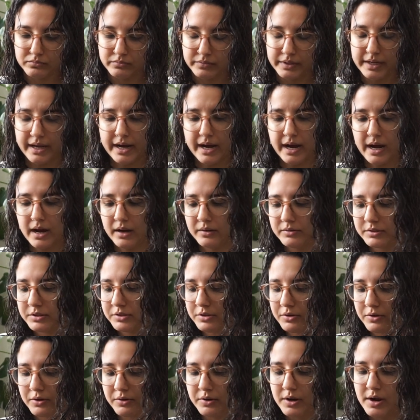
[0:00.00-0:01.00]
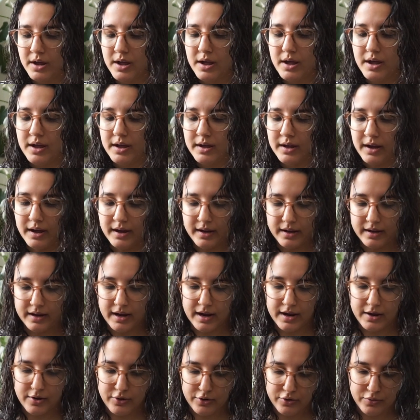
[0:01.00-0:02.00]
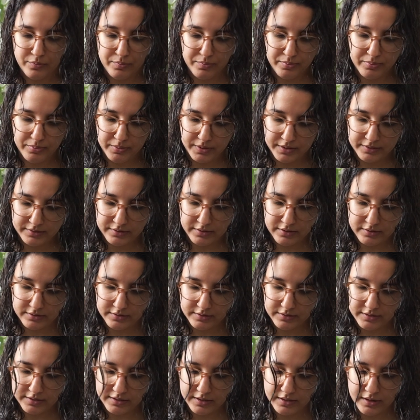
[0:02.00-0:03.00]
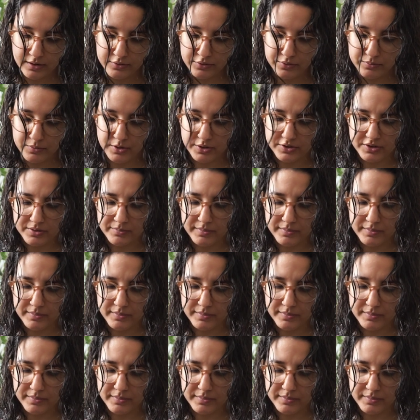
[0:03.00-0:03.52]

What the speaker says: Yeah, so I hope it doesn't stand out too much.